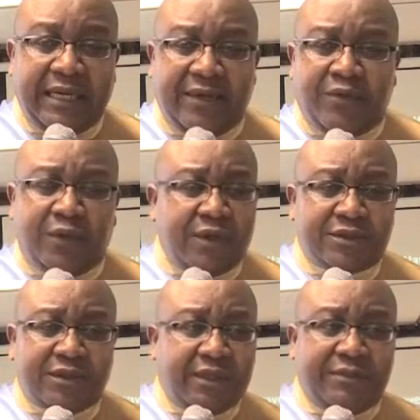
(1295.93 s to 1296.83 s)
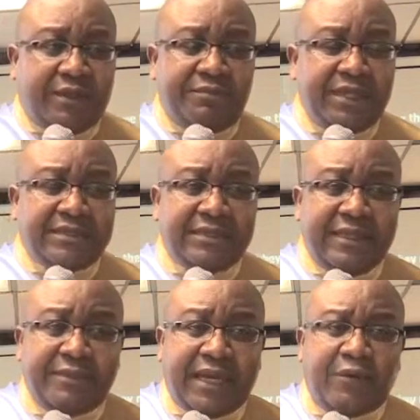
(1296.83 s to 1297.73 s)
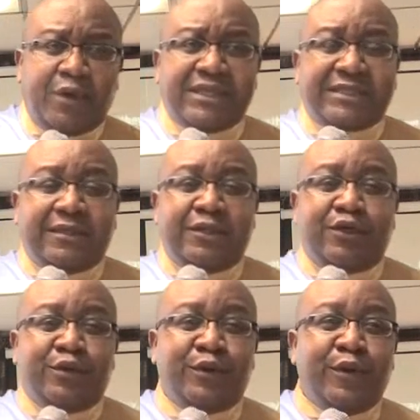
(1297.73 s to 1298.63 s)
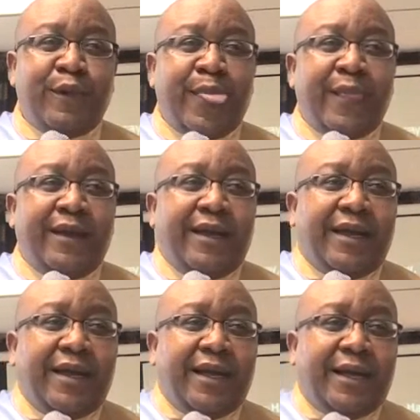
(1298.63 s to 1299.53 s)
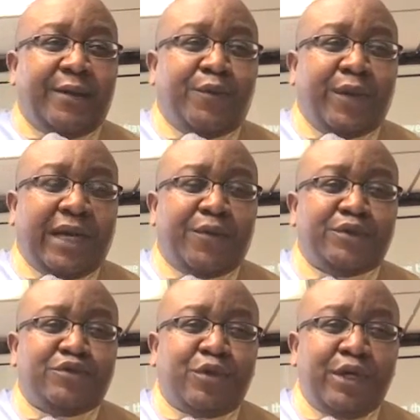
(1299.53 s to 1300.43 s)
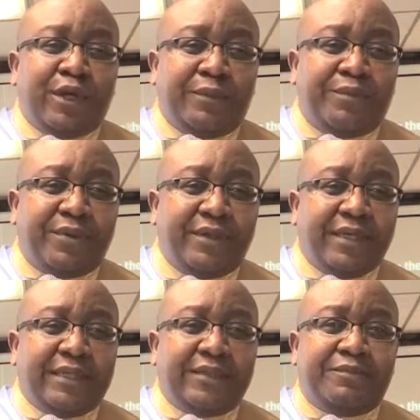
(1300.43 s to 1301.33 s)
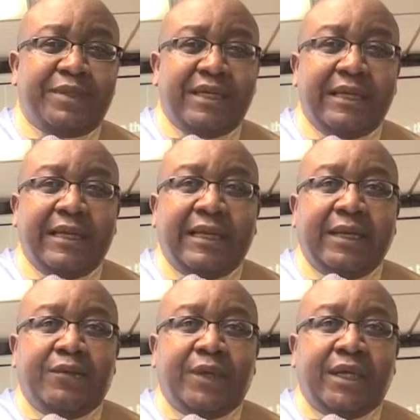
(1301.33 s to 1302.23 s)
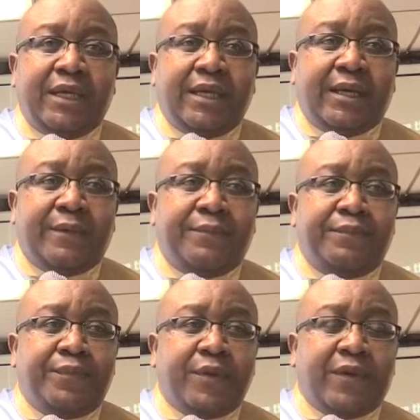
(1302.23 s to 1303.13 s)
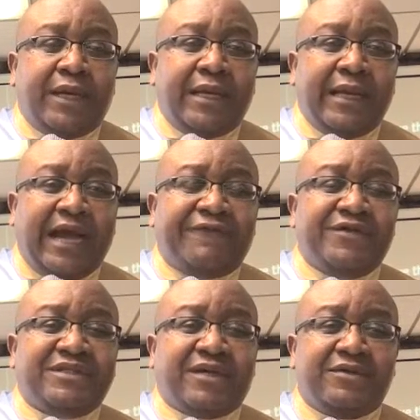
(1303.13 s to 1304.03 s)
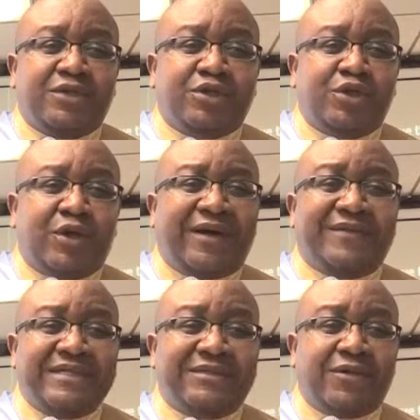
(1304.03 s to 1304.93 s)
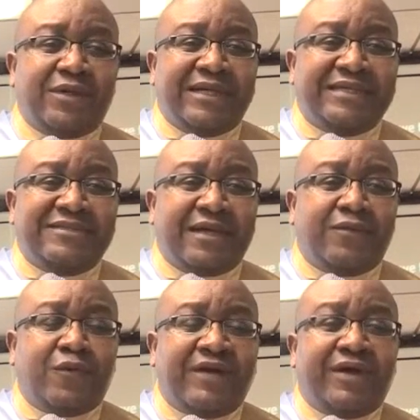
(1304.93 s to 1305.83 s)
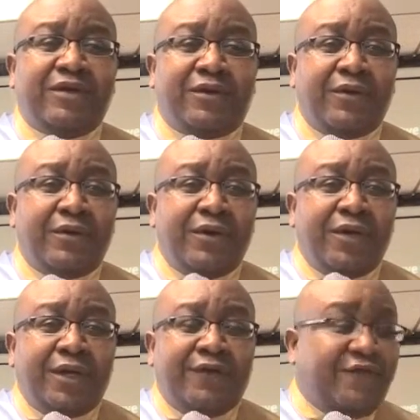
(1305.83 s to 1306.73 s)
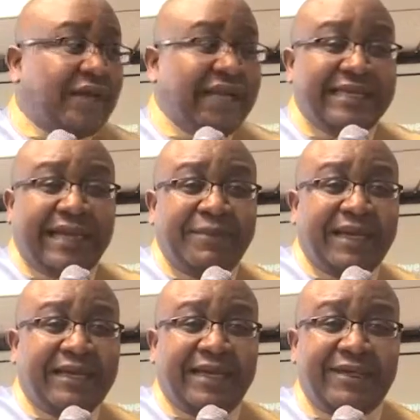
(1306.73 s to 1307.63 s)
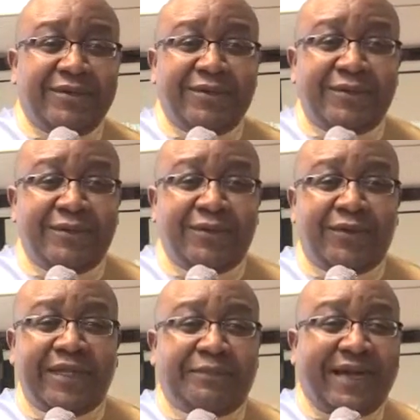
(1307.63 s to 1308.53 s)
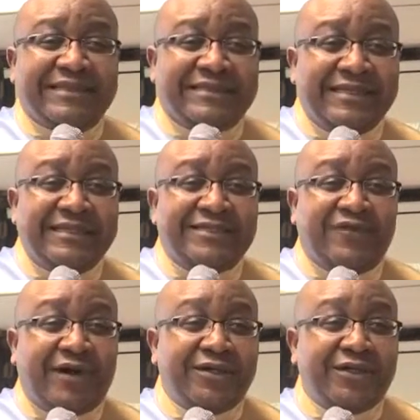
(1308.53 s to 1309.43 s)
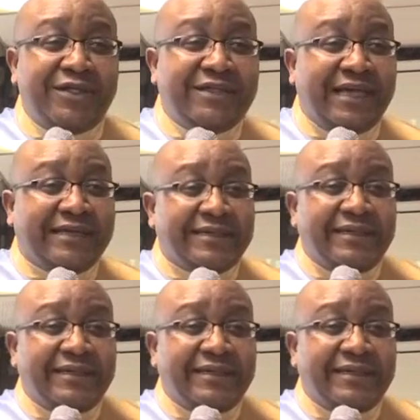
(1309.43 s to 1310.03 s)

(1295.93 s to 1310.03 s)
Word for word: I don't want to talk about me today, but I want to tell you uh, when I was growing up a little bit, we um, when I after secondary school, you know how things go in Nigeria. Whatever your if you're like Dami and I, you you only passed English well. You didn't get